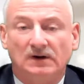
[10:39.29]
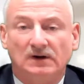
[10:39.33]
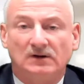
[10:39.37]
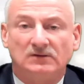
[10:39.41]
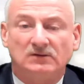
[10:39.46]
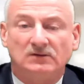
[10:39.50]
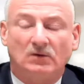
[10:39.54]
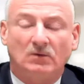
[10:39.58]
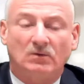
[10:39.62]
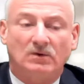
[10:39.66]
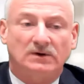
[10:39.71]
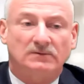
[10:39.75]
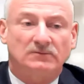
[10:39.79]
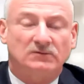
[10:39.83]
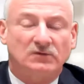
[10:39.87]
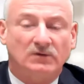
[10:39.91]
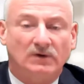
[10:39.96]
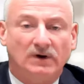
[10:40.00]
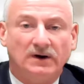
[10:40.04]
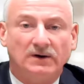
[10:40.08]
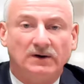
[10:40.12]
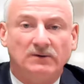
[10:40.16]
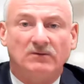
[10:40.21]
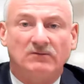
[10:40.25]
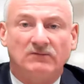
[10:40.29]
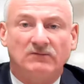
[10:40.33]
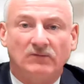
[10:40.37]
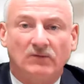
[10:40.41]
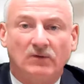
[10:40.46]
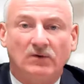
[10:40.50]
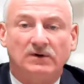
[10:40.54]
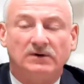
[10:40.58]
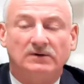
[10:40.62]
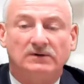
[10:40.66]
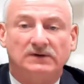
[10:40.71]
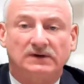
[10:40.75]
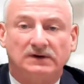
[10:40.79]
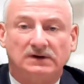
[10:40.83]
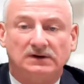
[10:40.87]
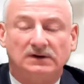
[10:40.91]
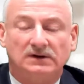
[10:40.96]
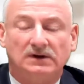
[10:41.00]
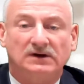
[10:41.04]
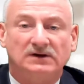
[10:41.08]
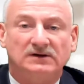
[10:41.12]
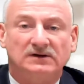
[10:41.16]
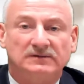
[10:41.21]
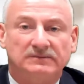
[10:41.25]
So what I'm trying to avoid on the
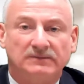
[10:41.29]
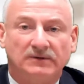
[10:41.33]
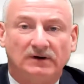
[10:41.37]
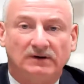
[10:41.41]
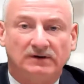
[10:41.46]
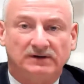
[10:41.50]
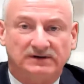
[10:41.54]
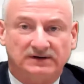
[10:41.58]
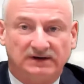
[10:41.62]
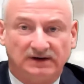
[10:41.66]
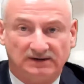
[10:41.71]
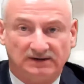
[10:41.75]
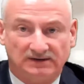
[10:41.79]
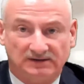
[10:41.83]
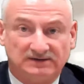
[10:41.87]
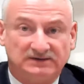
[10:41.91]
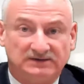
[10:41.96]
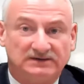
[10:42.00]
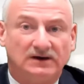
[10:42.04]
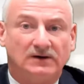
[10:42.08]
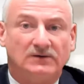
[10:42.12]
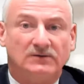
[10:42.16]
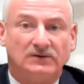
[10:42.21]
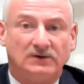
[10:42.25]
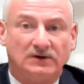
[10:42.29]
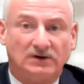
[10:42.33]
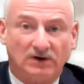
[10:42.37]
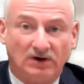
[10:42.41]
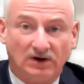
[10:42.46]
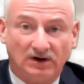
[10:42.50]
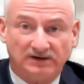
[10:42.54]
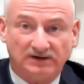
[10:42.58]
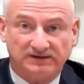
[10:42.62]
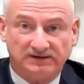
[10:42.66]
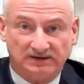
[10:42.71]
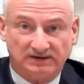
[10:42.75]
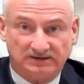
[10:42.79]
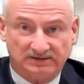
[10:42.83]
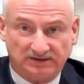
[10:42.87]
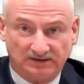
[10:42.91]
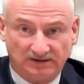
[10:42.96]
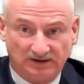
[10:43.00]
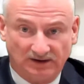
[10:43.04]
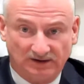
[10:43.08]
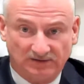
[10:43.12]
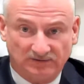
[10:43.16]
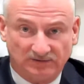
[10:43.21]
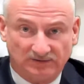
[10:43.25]
client's part is getting stuck with a cost
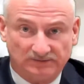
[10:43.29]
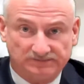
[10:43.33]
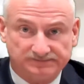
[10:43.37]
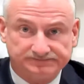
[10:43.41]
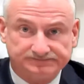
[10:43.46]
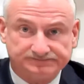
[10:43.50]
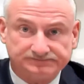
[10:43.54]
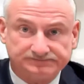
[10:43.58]
escalation.